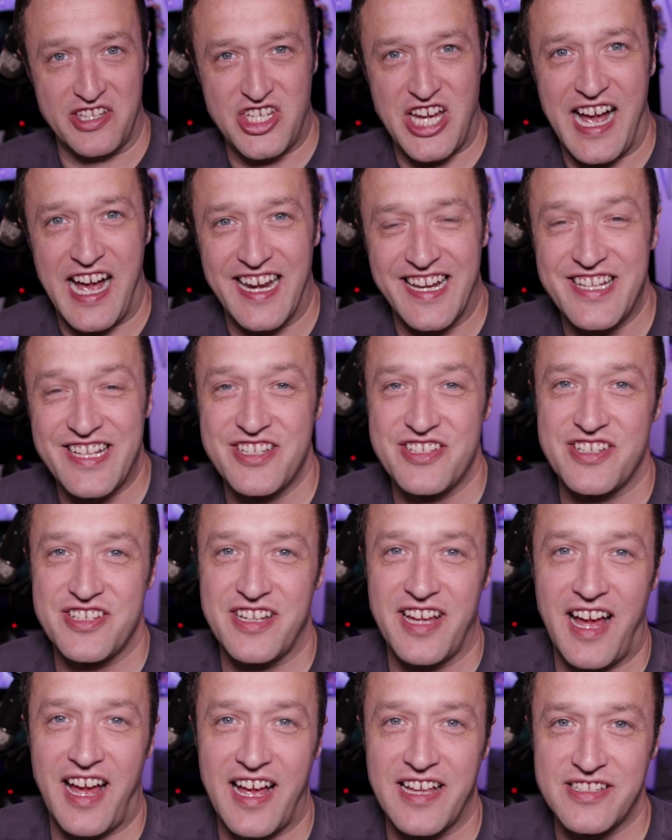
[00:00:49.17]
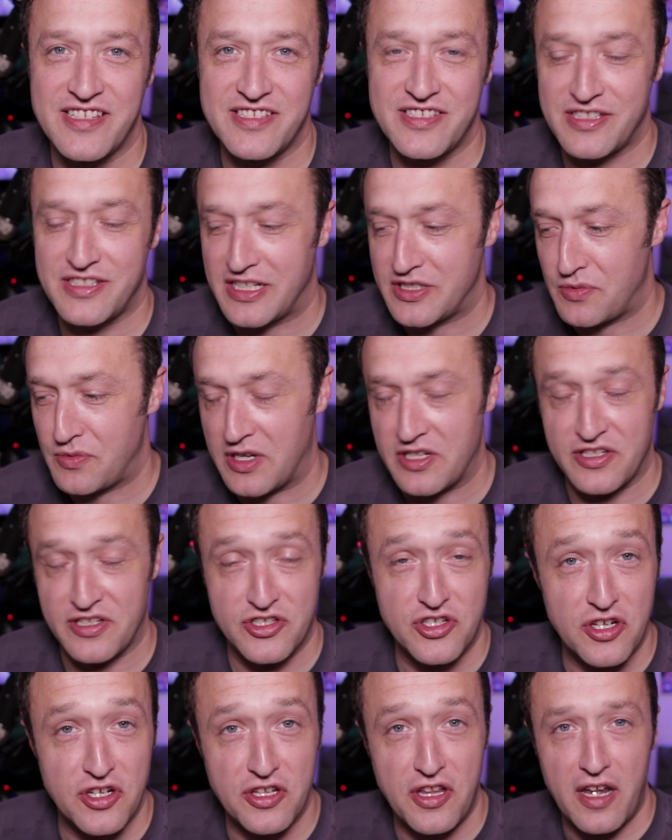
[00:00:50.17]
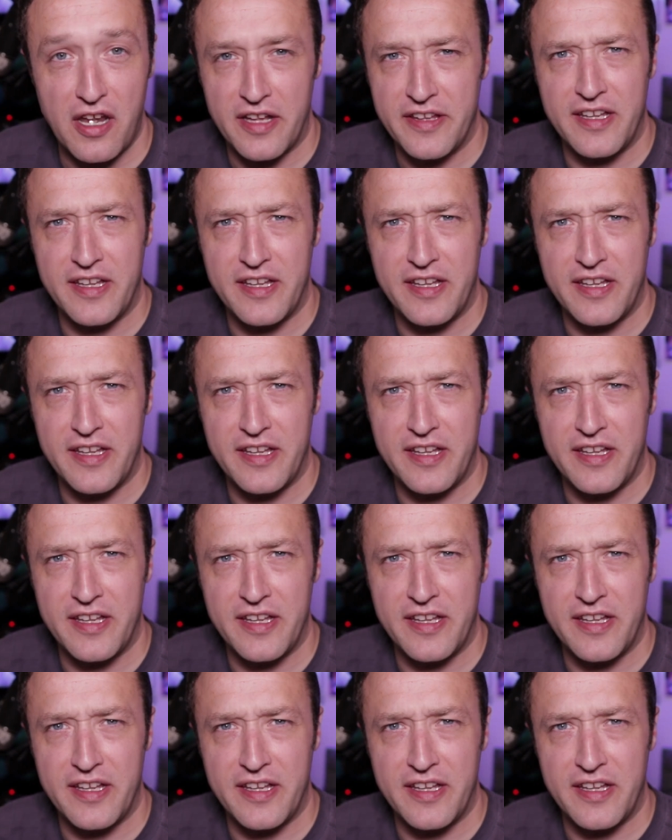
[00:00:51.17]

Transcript: challenge as, as well as I should have done.